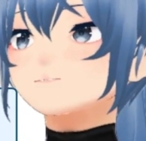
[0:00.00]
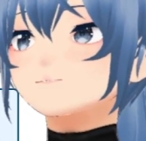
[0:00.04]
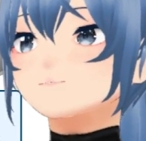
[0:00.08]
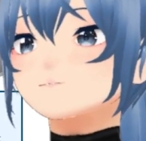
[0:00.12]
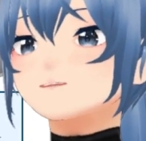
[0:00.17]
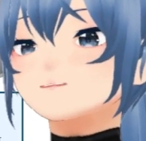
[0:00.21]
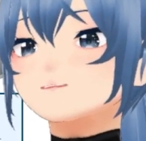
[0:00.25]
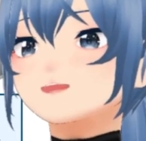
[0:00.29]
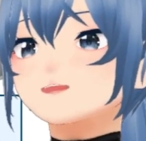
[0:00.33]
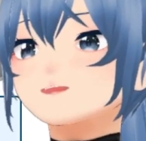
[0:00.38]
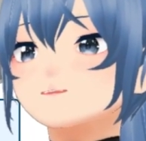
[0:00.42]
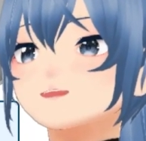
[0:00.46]

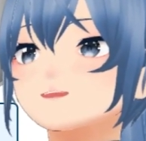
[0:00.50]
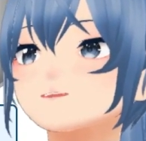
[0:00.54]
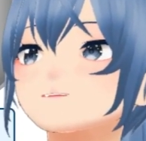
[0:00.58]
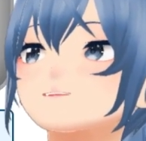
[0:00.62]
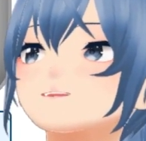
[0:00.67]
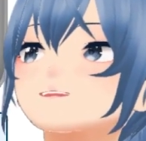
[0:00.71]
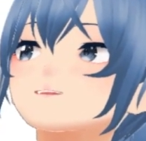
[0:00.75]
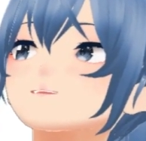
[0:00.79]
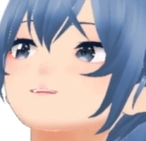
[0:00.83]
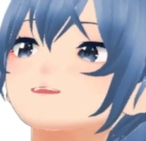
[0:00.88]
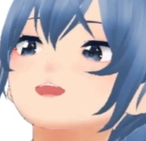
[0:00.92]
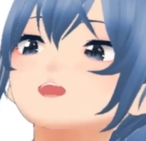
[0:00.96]
Sometimes
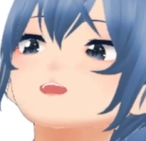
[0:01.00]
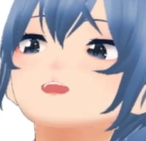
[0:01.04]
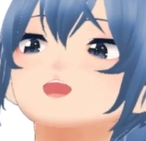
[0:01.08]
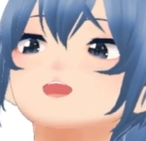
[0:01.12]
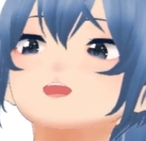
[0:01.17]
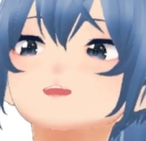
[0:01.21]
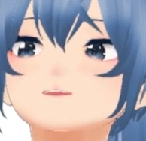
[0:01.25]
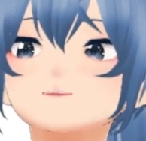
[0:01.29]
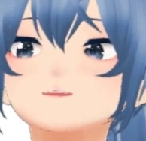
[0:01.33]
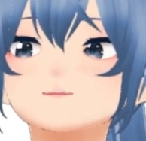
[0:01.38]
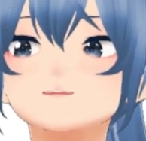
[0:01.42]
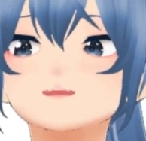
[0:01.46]
I blow
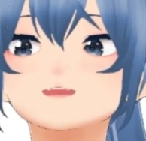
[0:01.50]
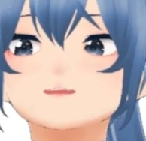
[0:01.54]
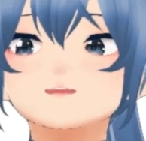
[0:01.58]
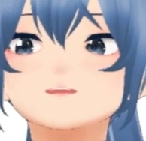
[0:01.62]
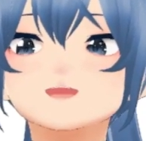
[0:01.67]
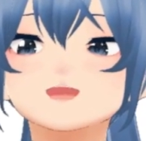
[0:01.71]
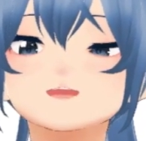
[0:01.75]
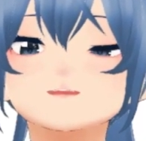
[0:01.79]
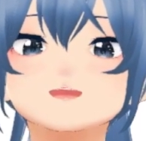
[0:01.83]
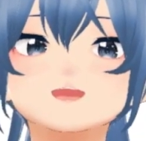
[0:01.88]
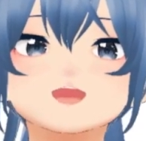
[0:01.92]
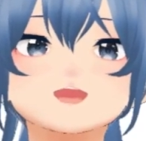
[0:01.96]
out.
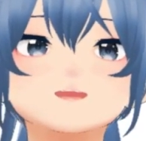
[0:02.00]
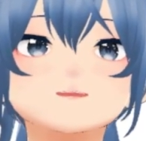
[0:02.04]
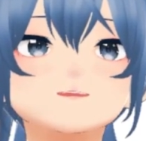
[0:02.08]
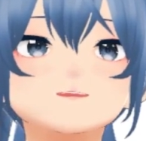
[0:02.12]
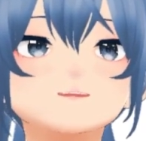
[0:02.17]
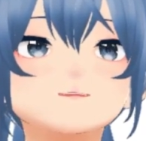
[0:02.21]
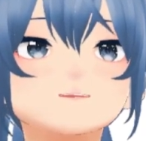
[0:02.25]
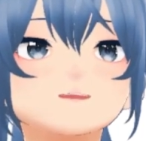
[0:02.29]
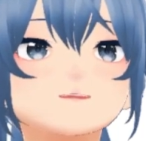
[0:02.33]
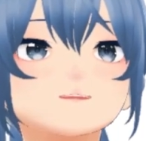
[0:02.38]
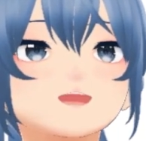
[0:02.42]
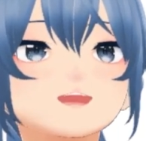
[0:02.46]
Like I
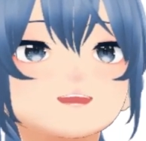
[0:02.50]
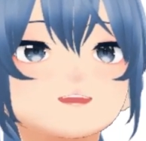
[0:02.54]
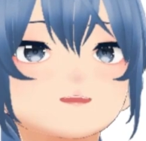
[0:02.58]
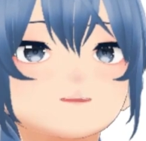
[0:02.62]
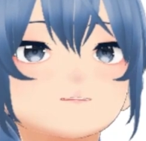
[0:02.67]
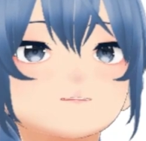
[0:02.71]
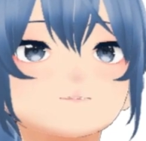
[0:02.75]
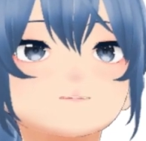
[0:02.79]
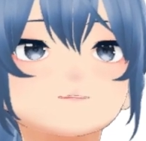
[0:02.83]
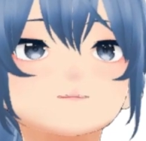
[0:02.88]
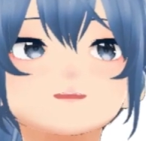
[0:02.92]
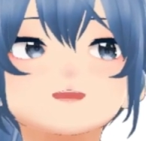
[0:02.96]
bottle
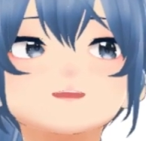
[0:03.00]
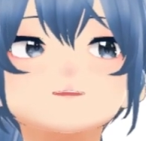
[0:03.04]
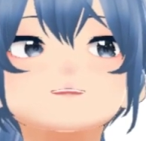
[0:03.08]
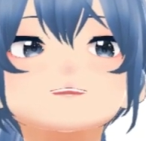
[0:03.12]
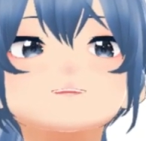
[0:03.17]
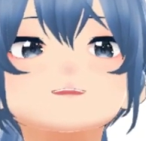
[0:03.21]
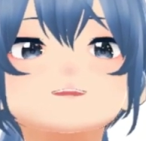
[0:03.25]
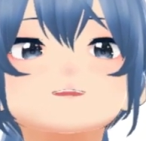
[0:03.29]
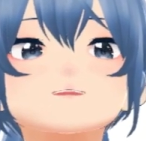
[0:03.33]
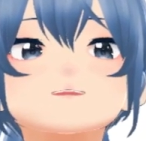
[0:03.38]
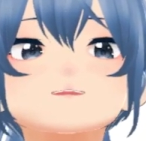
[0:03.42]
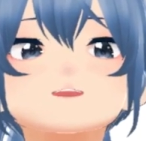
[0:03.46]
my
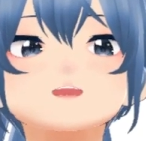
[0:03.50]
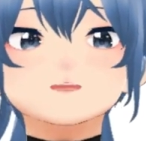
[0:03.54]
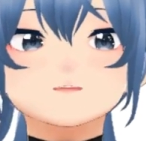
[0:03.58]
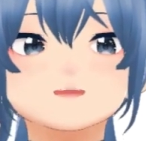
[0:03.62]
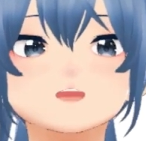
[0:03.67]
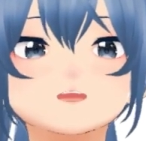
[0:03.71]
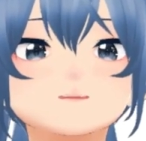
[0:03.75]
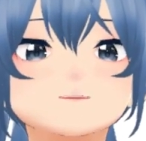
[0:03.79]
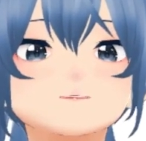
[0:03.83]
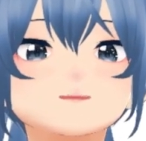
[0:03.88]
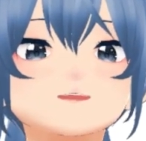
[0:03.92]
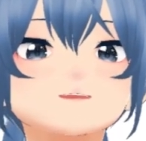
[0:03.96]
negative
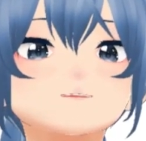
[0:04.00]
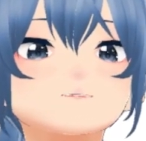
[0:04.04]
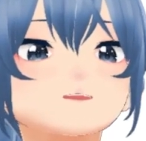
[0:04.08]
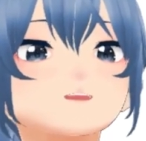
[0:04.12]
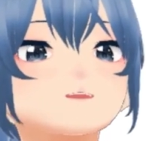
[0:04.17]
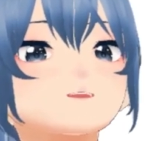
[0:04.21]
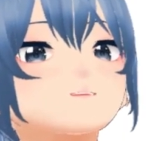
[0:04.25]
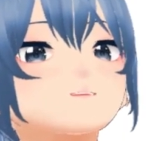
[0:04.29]
emotions for